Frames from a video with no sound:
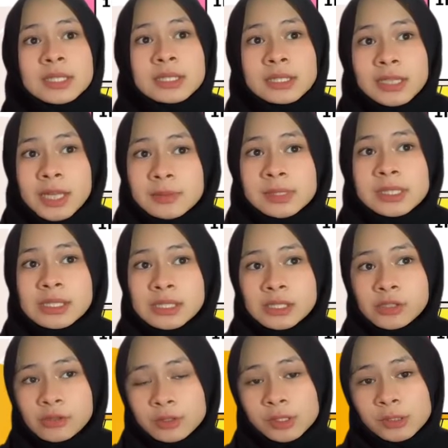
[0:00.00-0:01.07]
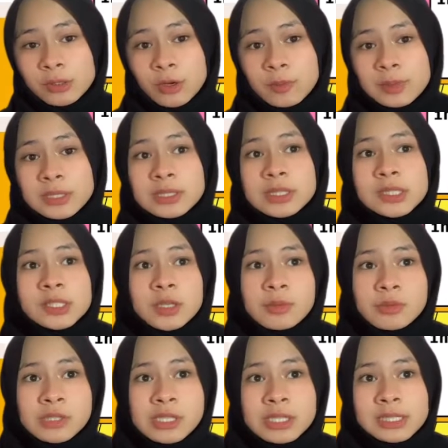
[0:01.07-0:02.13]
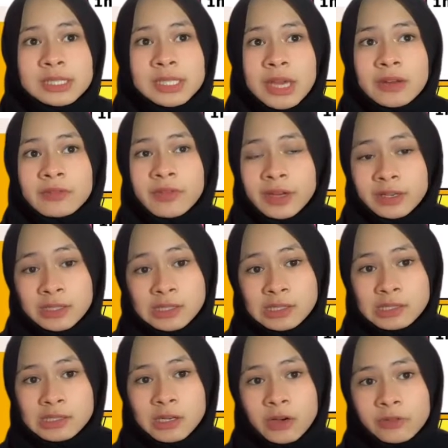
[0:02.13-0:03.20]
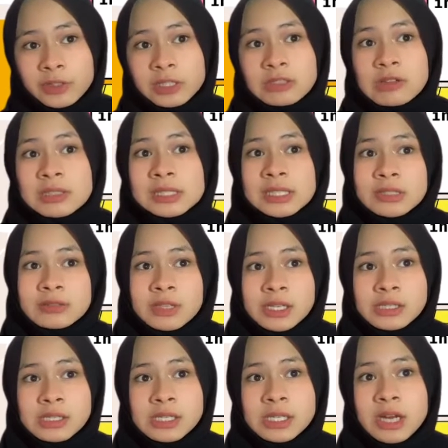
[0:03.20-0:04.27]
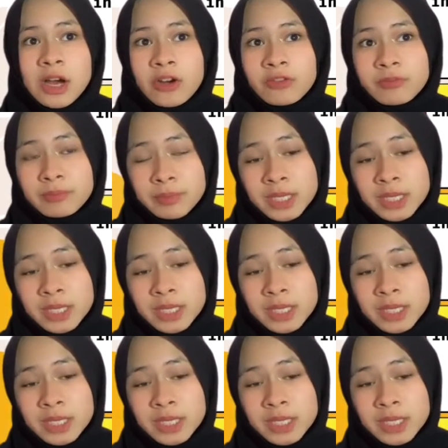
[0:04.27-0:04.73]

The time series shows global distributions and variation of the concentration of